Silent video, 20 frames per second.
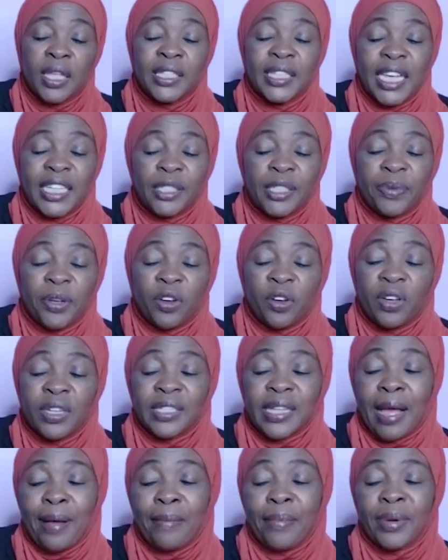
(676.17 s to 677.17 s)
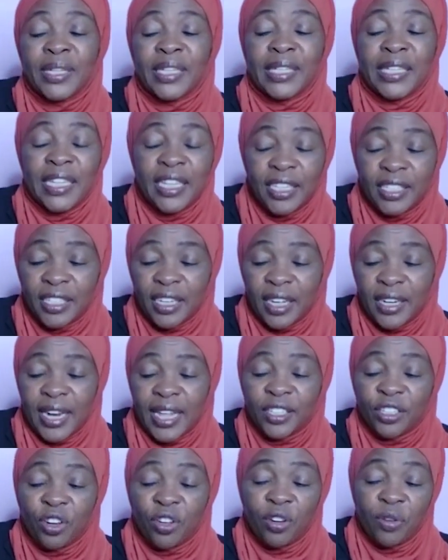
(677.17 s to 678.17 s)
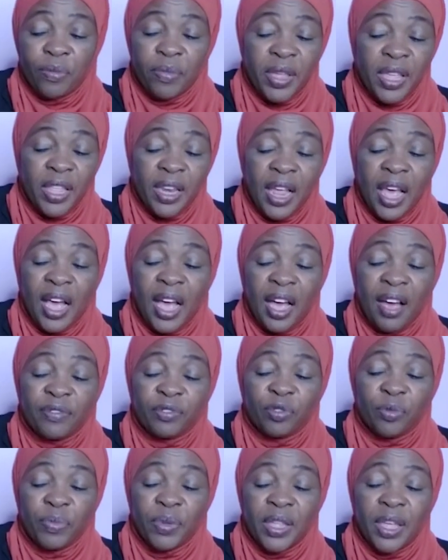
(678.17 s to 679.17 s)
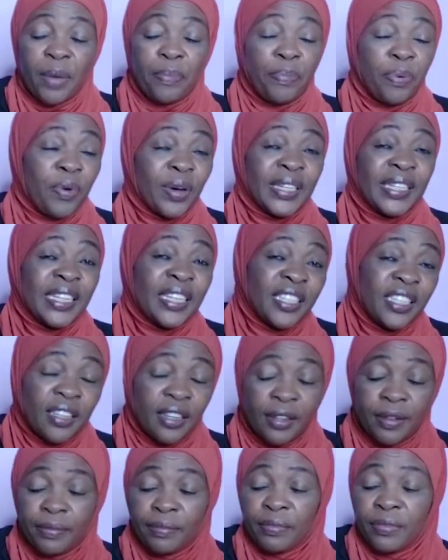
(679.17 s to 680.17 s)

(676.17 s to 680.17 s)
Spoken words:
just because I'm a teacher does not mean I have to be a poor teacher.